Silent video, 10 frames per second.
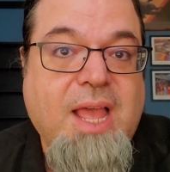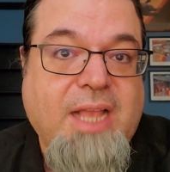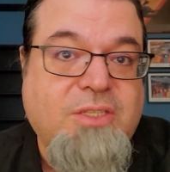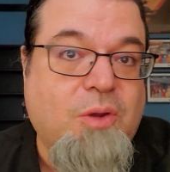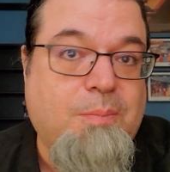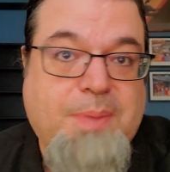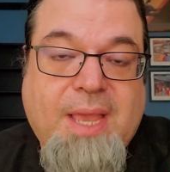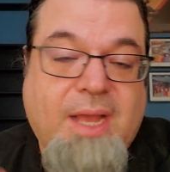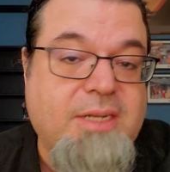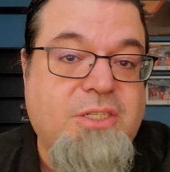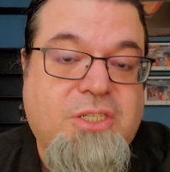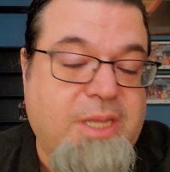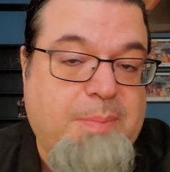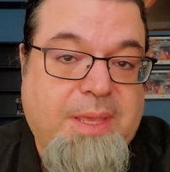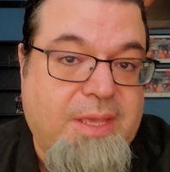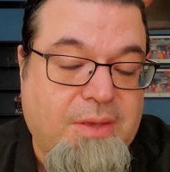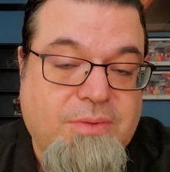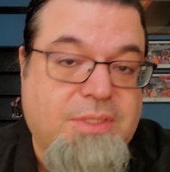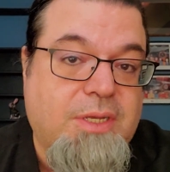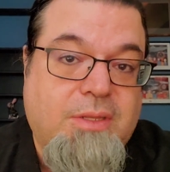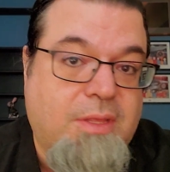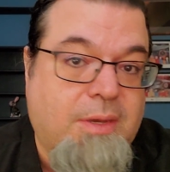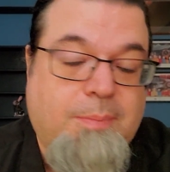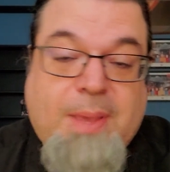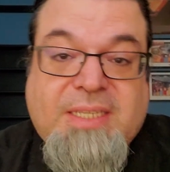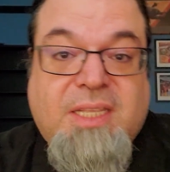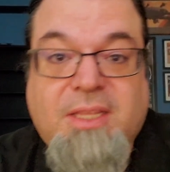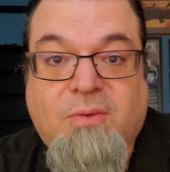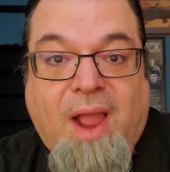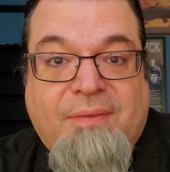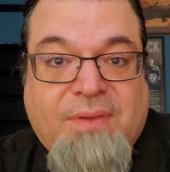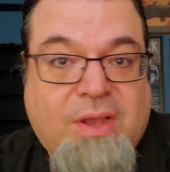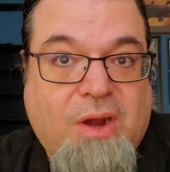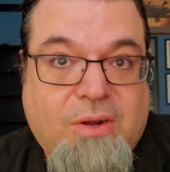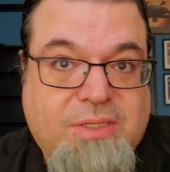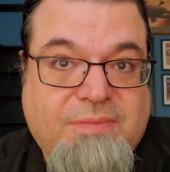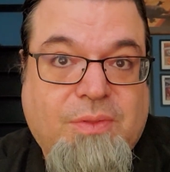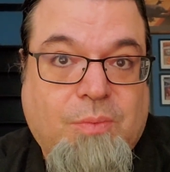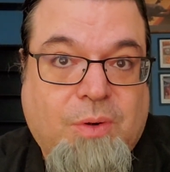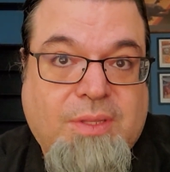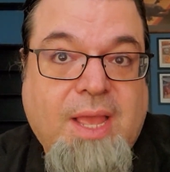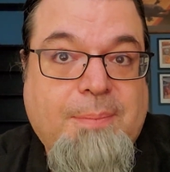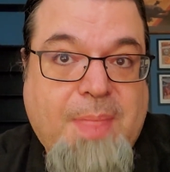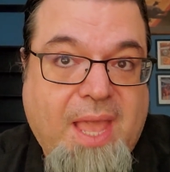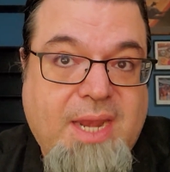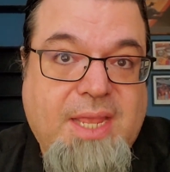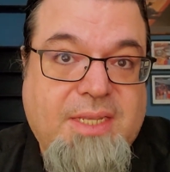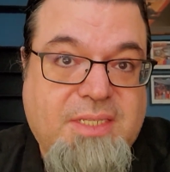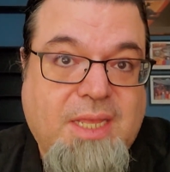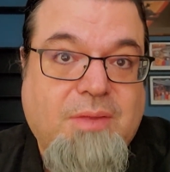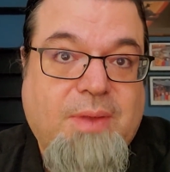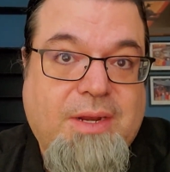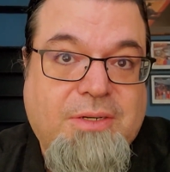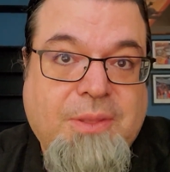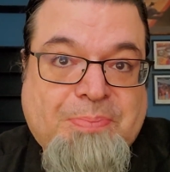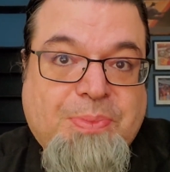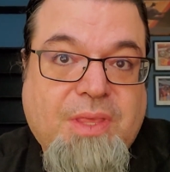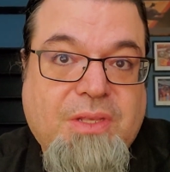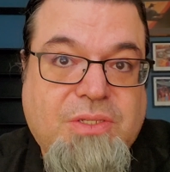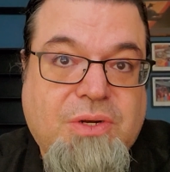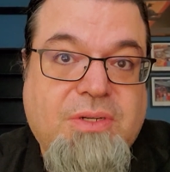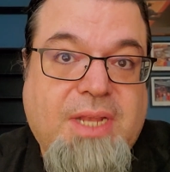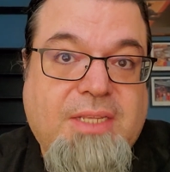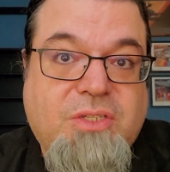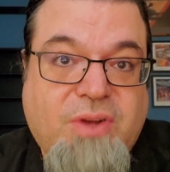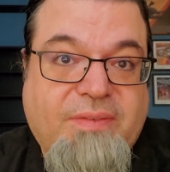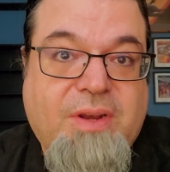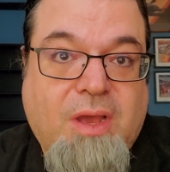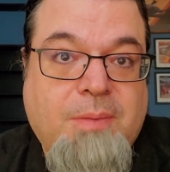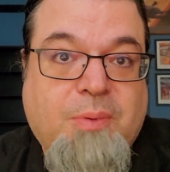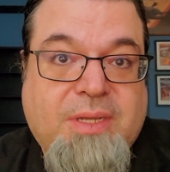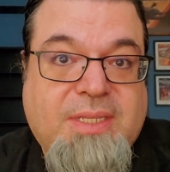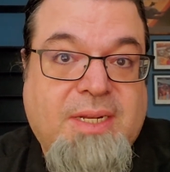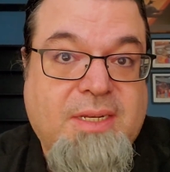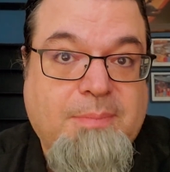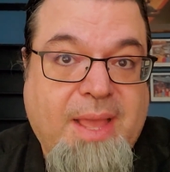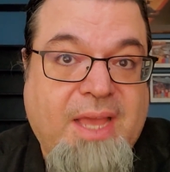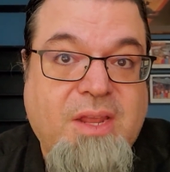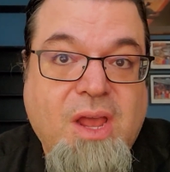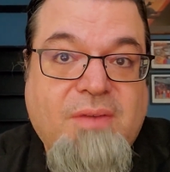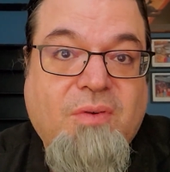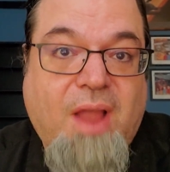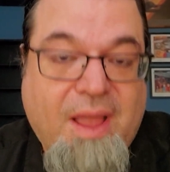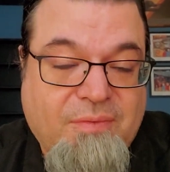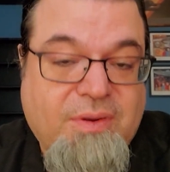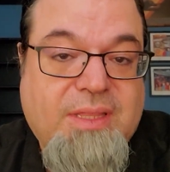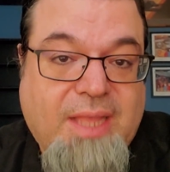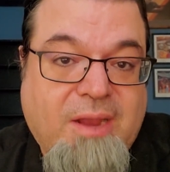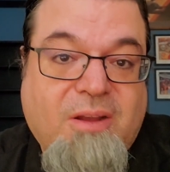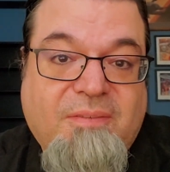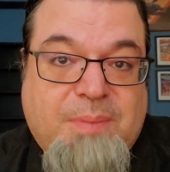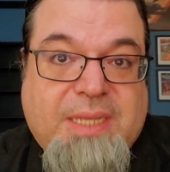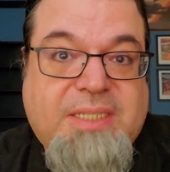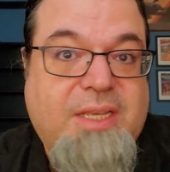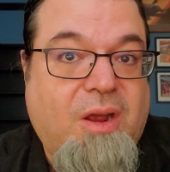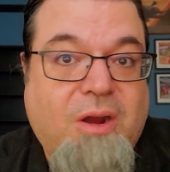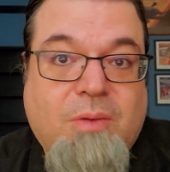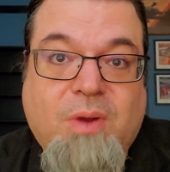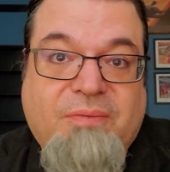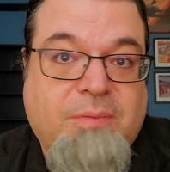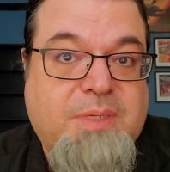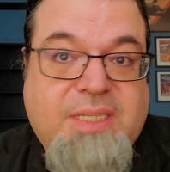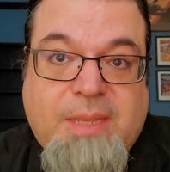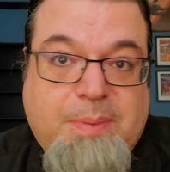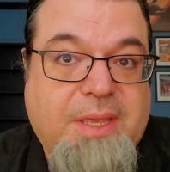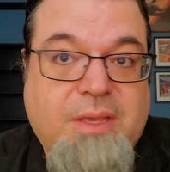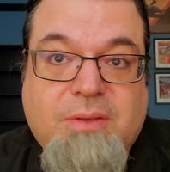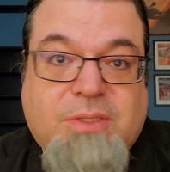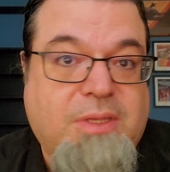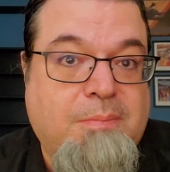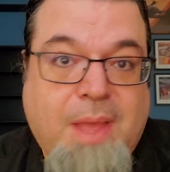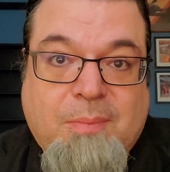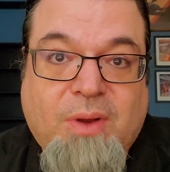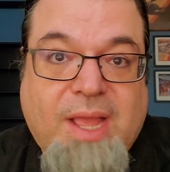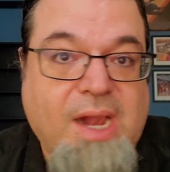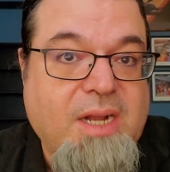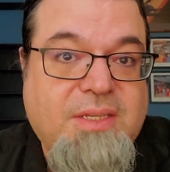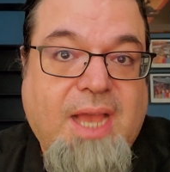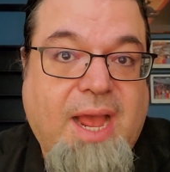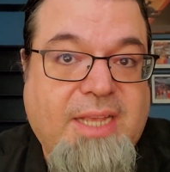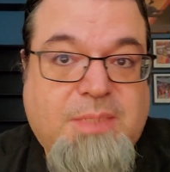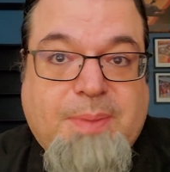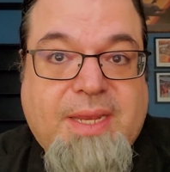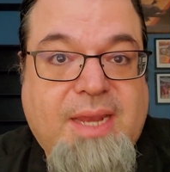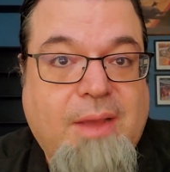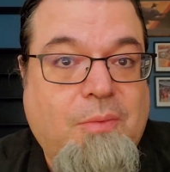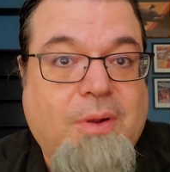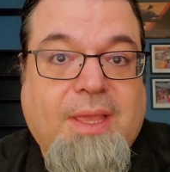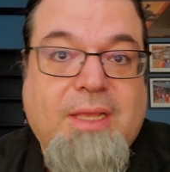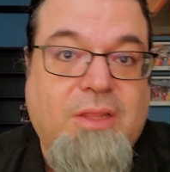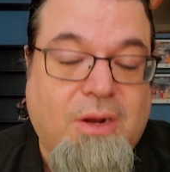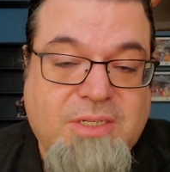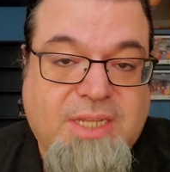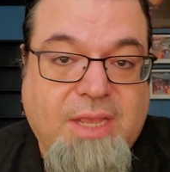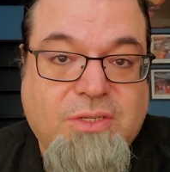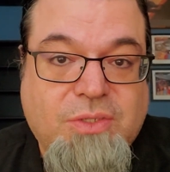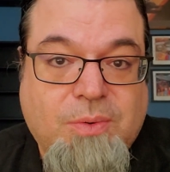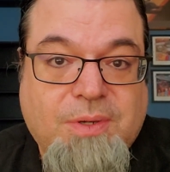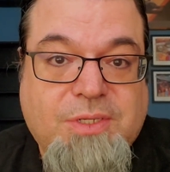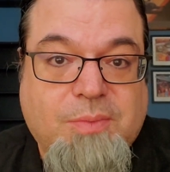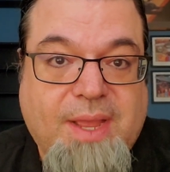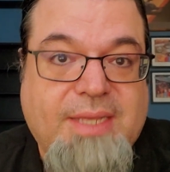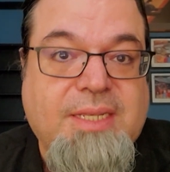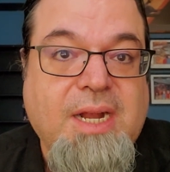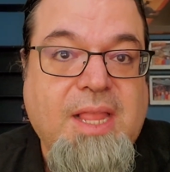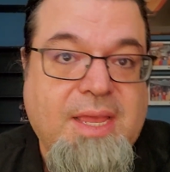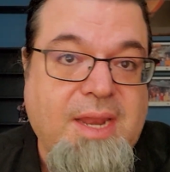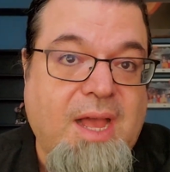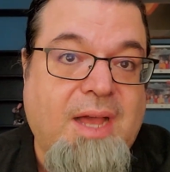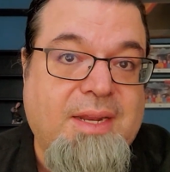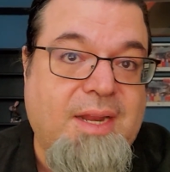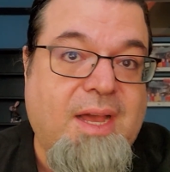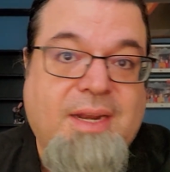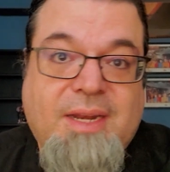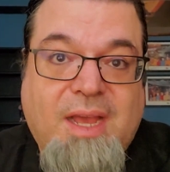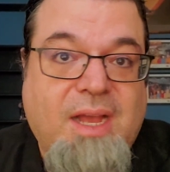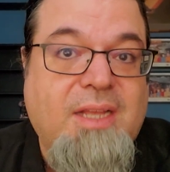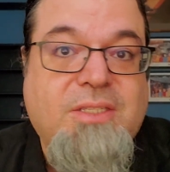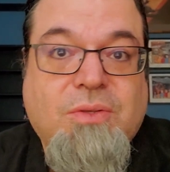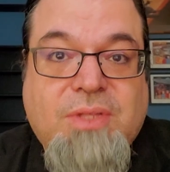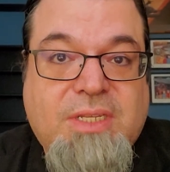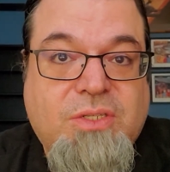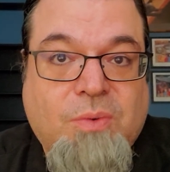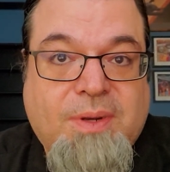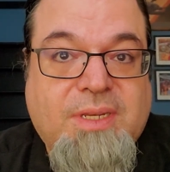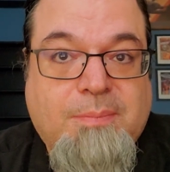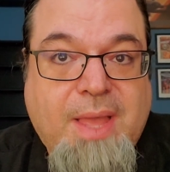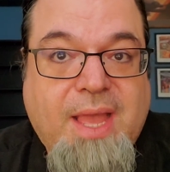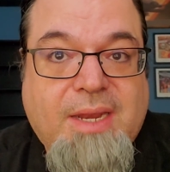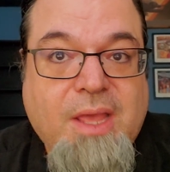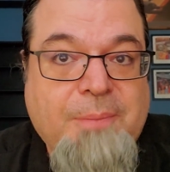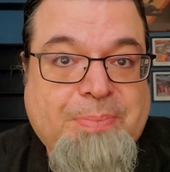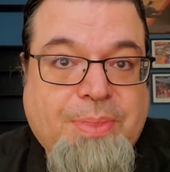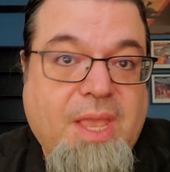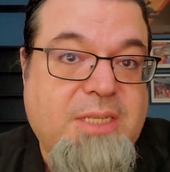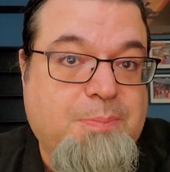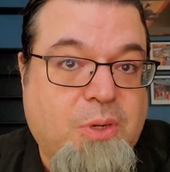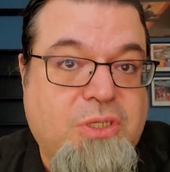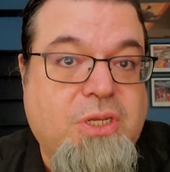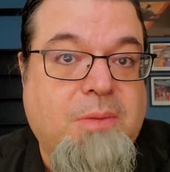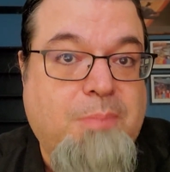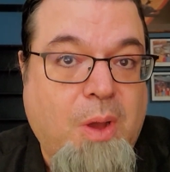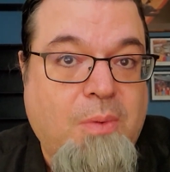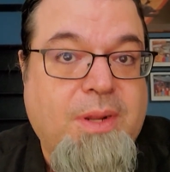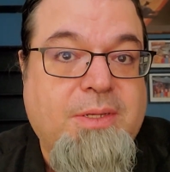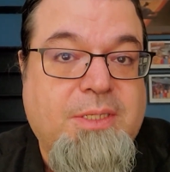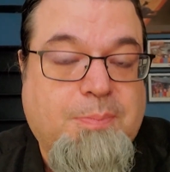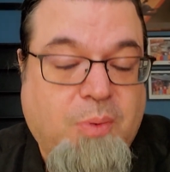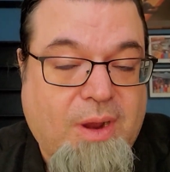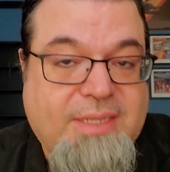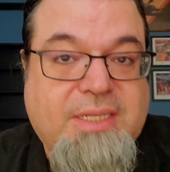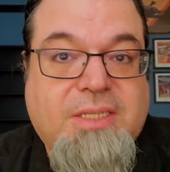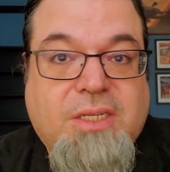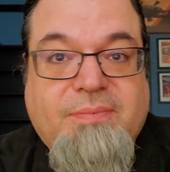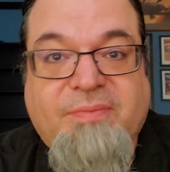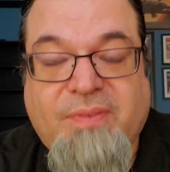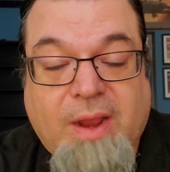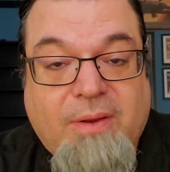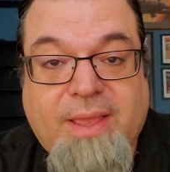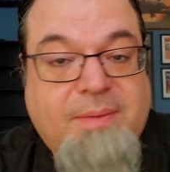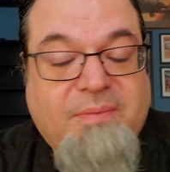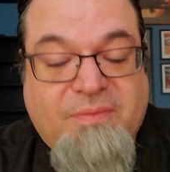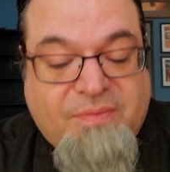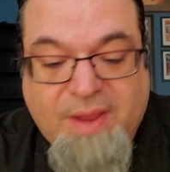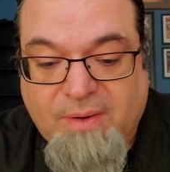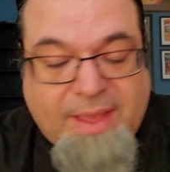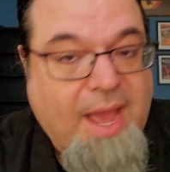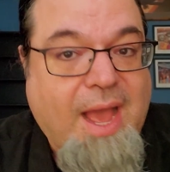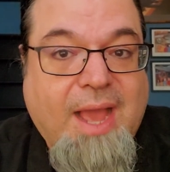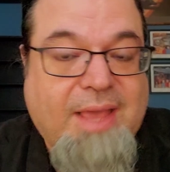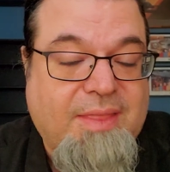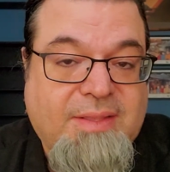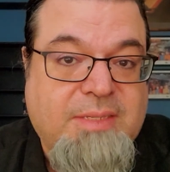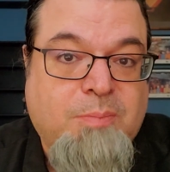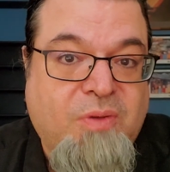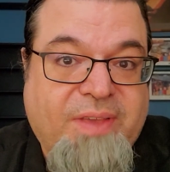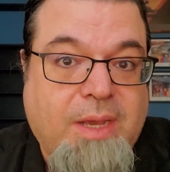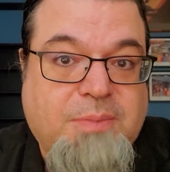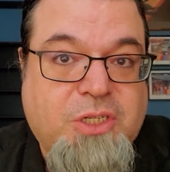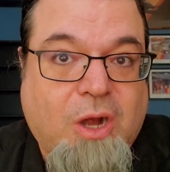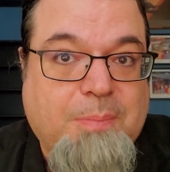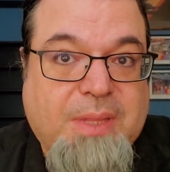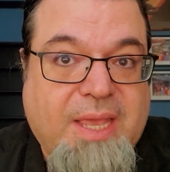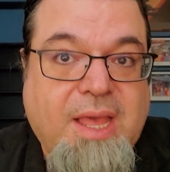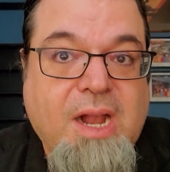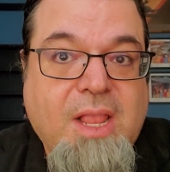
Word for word: And so beyond GPUs, the, the basically the graphic cards of the world, and accelerators, the surge has driven unprecedented demand for every layer of PC hardware, from CPUs to memory to high speed networking, large scale storage arrays, and on and on and on. So, this soaring demand has pushed component prices very, very high. It's moving up sharply.